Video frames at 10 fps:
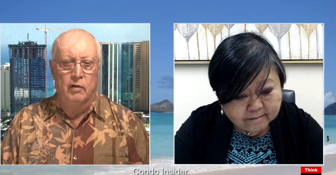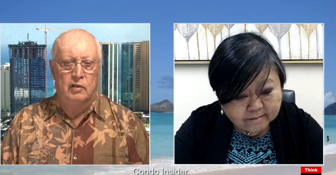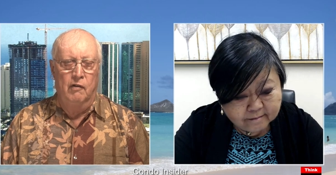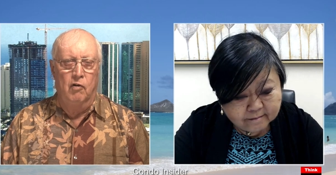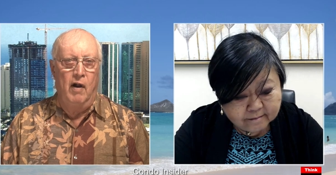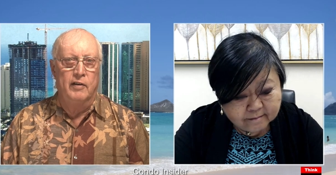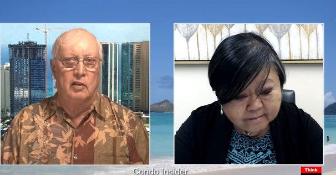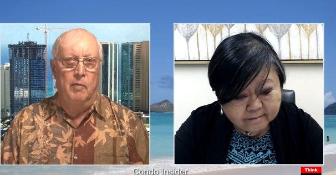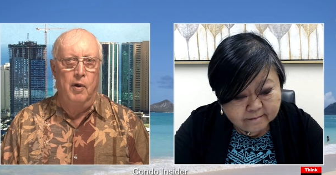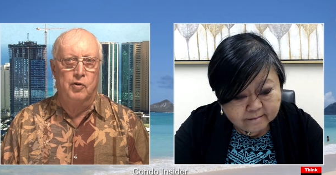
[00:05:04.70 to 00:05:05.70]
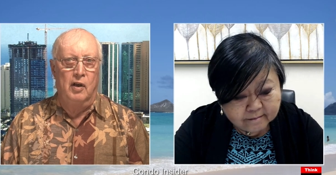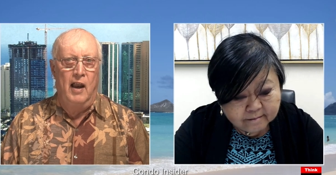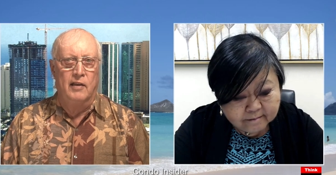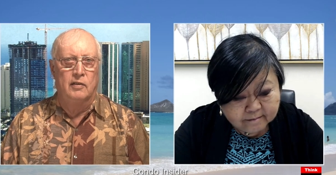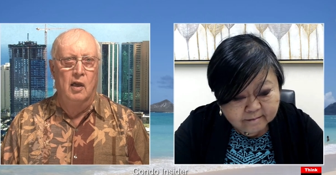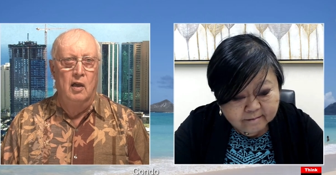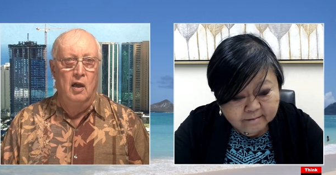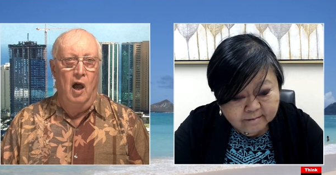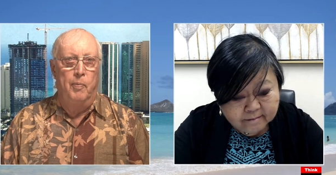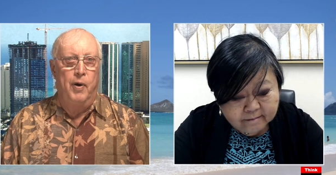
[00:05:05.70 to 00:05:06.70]
Speaker 1: Civil Rights Commission has
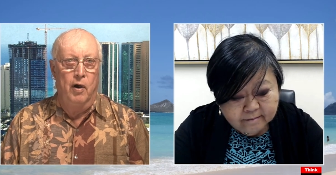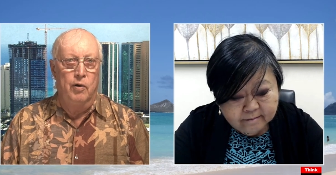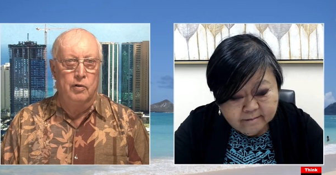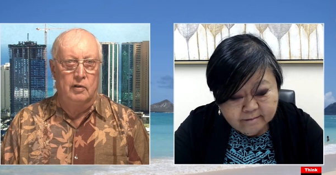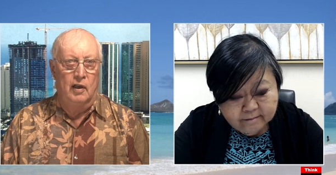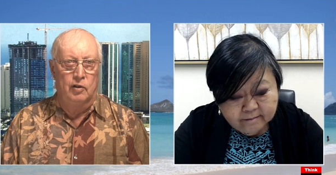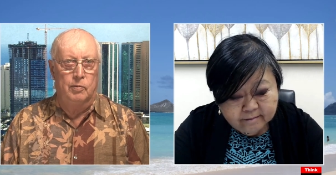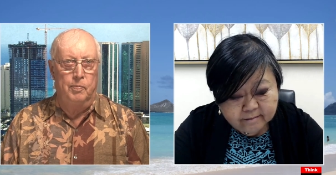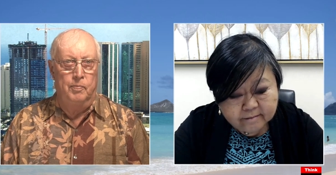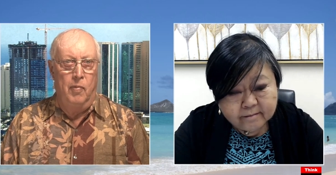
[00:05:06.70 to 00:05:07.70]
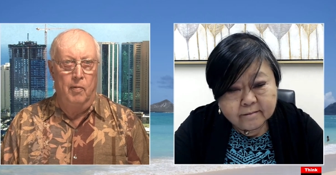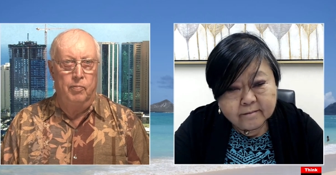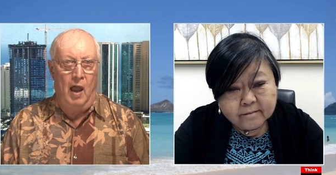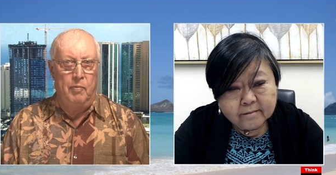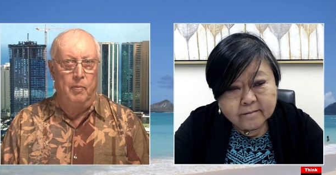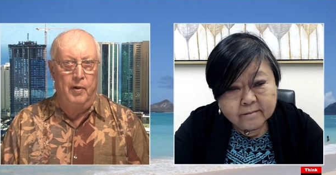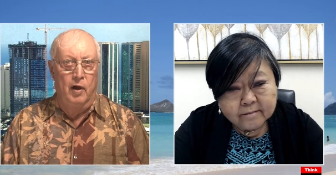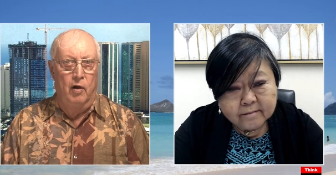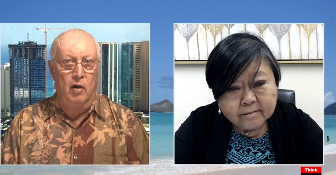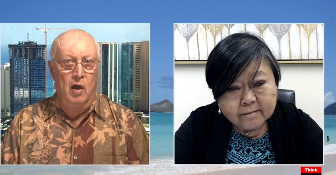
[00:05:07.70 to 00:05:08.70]
opposed this type of
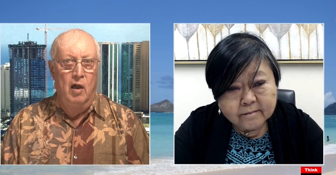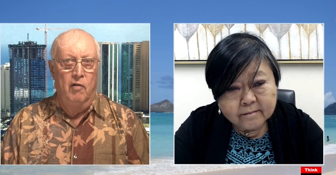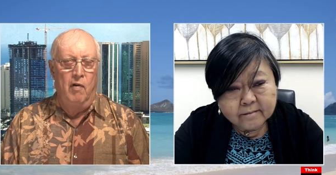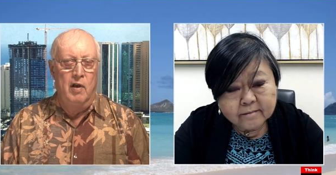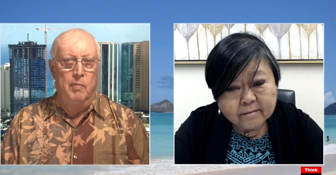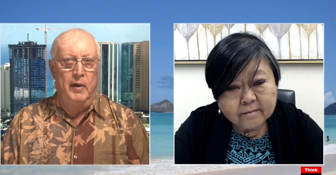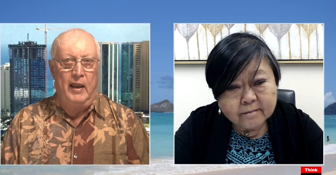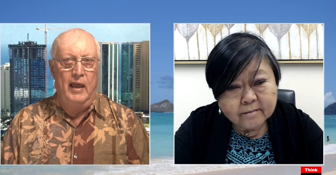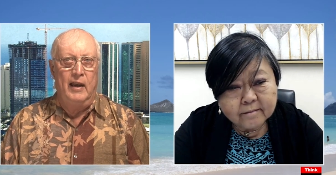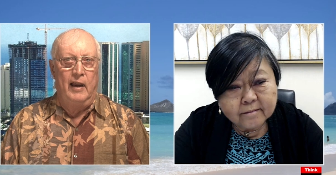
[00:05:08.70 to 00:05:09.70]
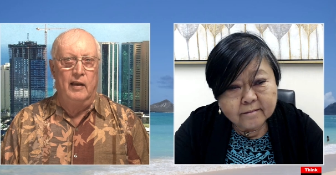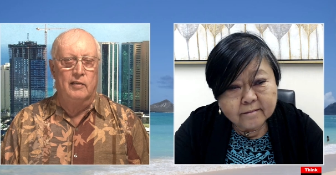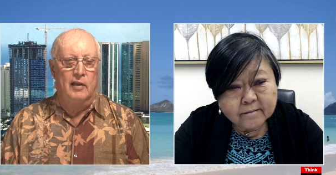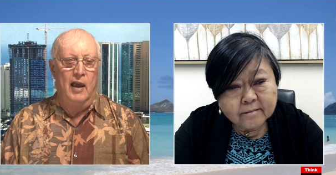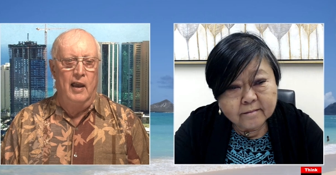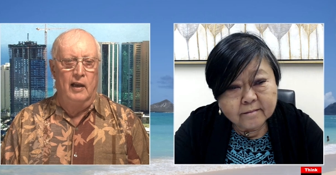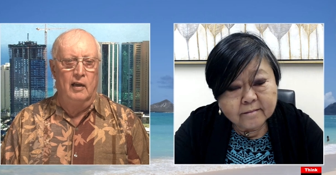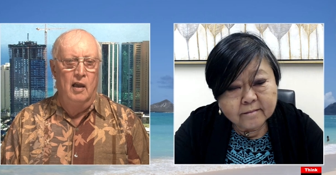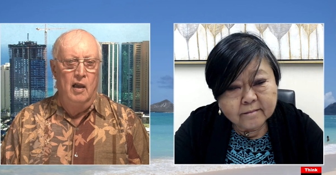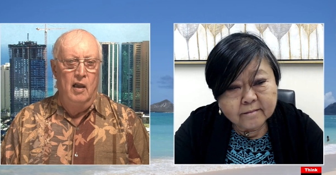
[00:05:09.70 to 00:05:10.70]
bill from the beginning,
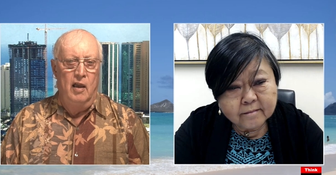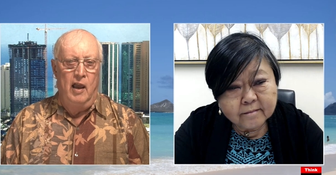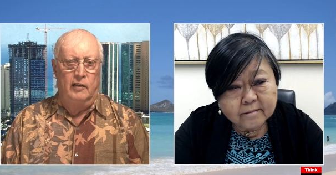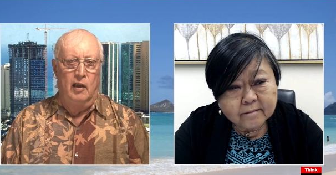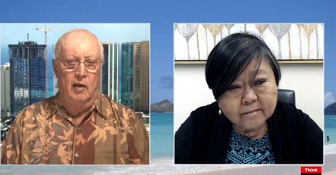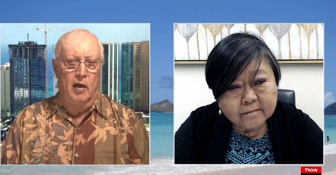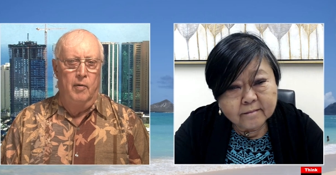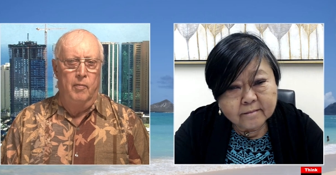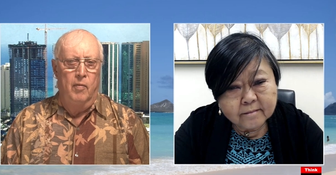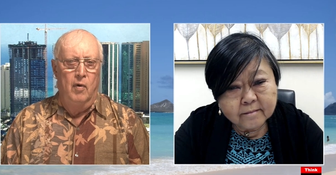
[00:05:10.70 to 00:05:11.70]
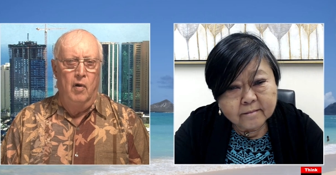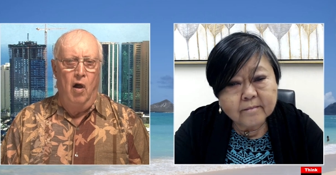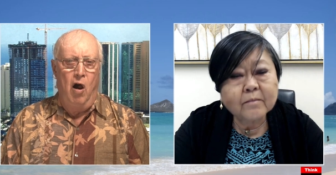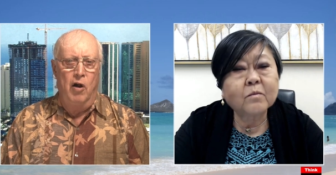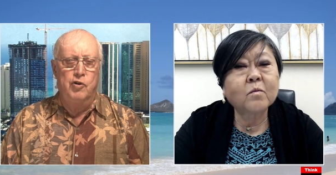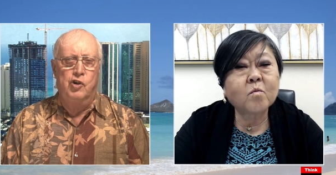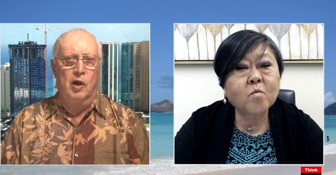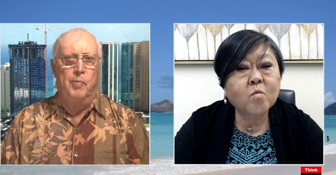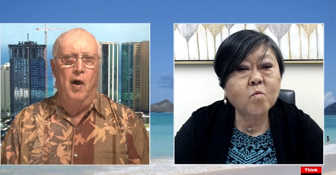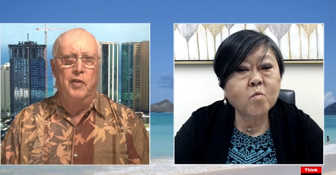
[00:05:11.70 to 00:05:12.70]
saying it's a
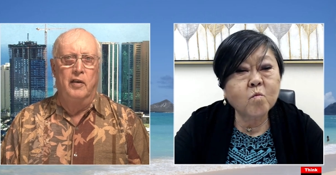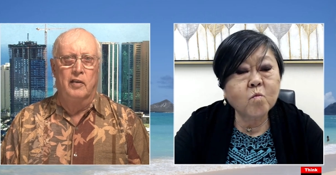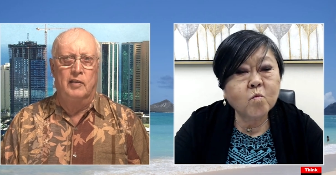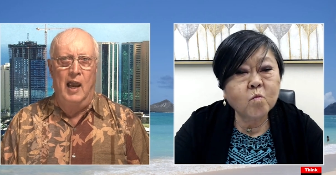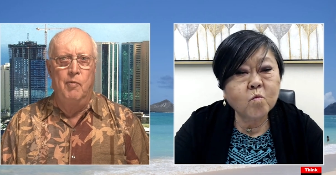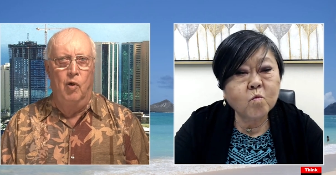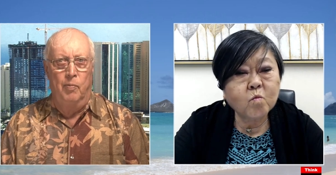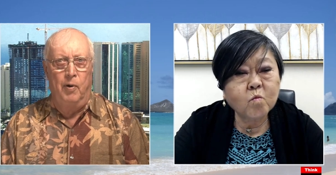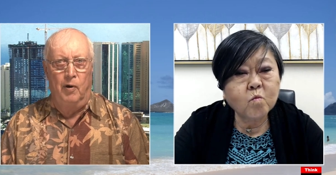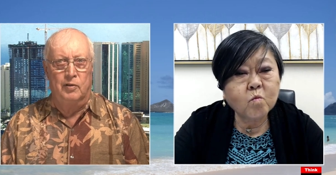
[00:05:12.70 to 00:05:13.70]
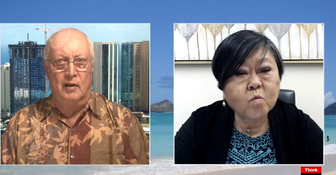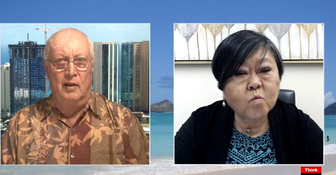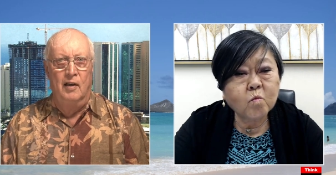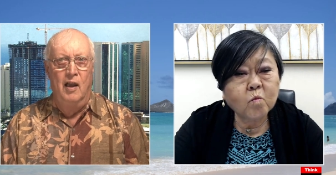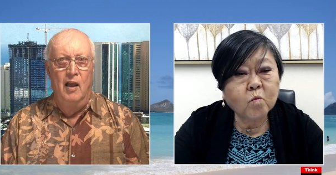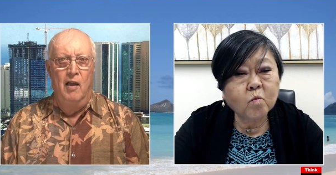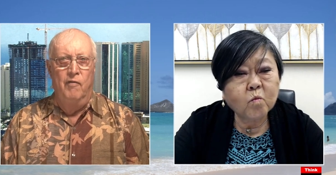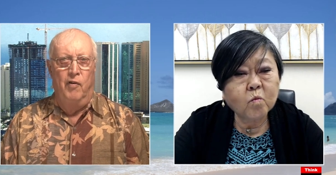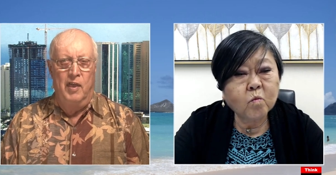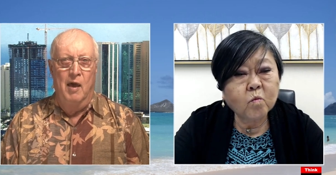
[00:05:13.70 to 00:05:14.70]
hardship on the disabled person
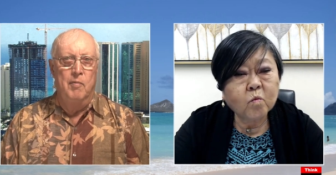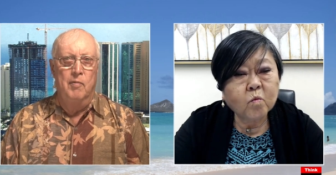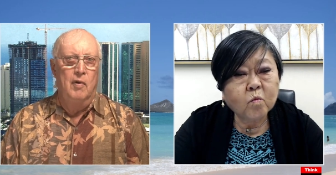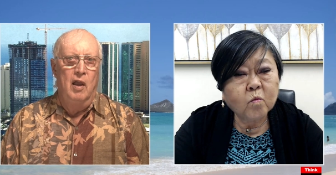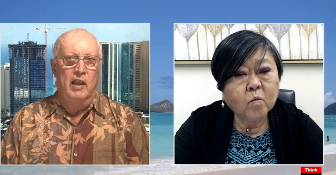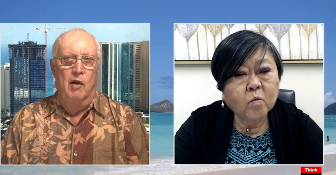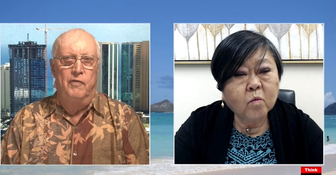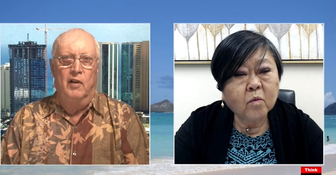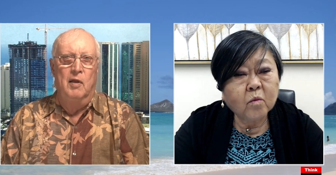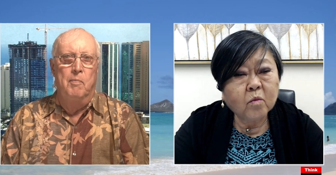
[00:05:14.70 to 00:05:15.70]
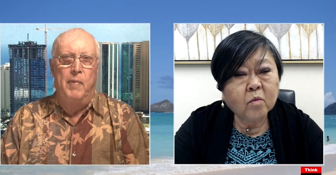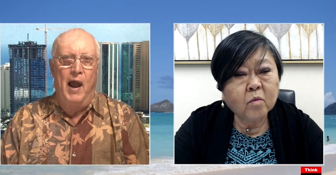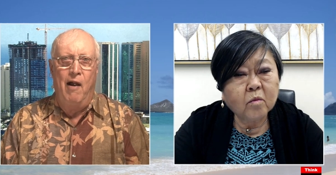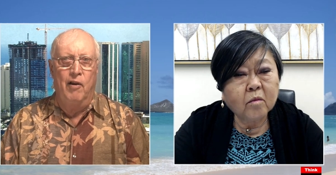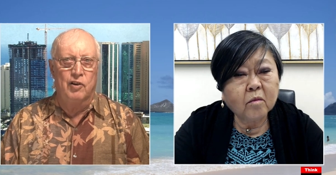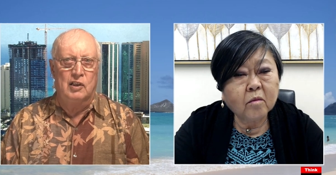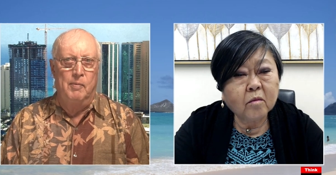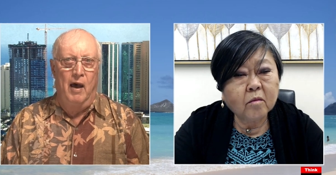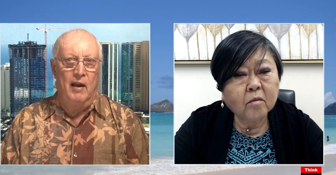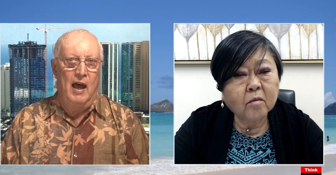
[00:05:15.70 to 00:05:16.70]
for them, they'll feel embarrassed
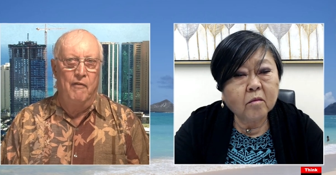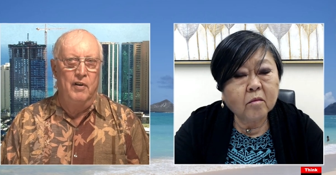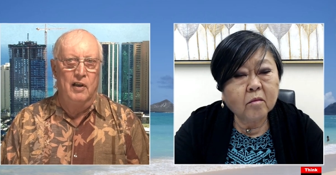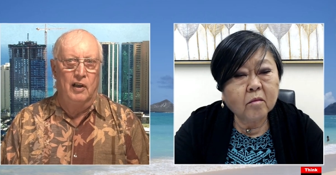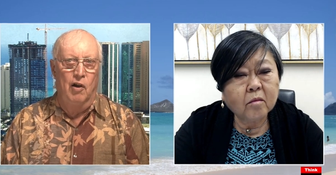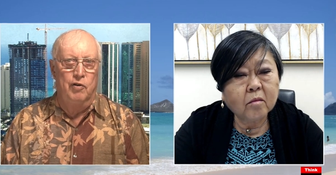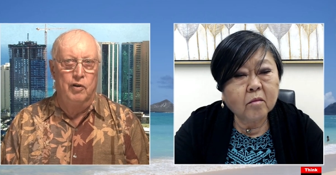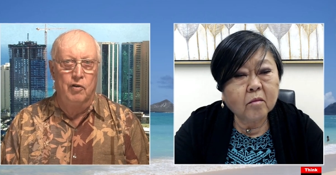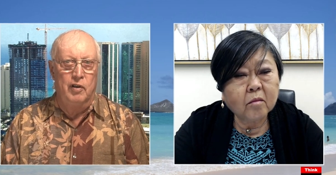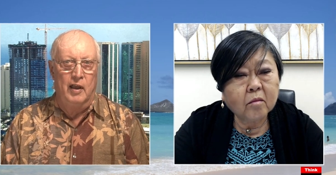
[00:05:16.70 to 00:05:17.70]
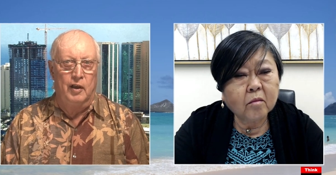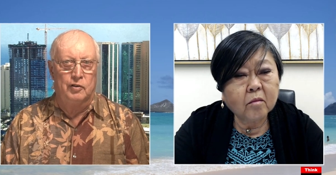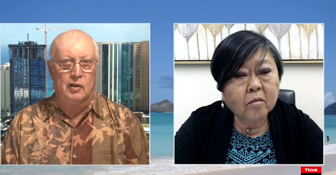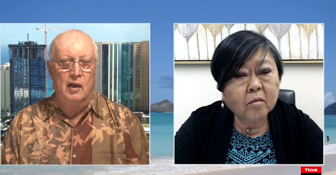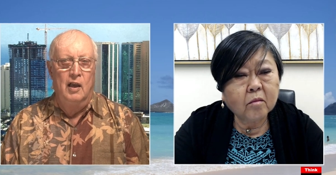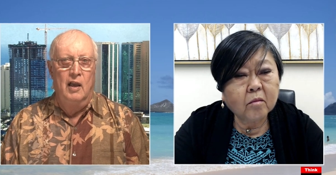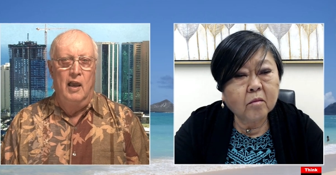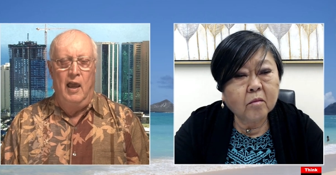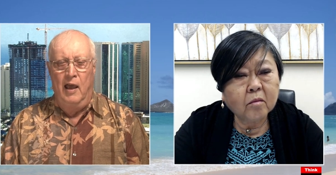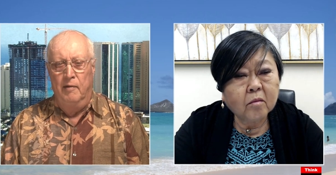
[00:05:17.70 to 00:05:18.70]
about having to go do this.
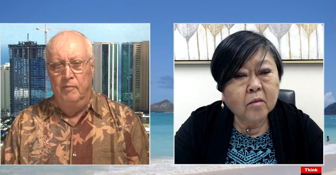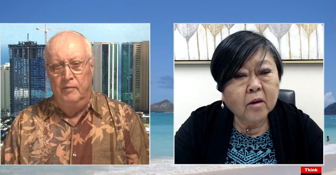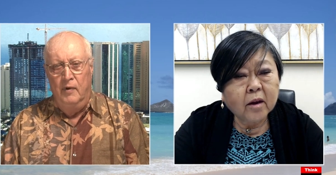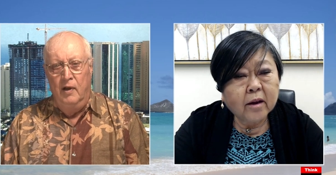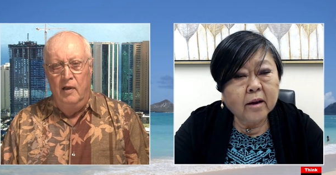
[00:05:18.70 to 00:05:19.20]
And,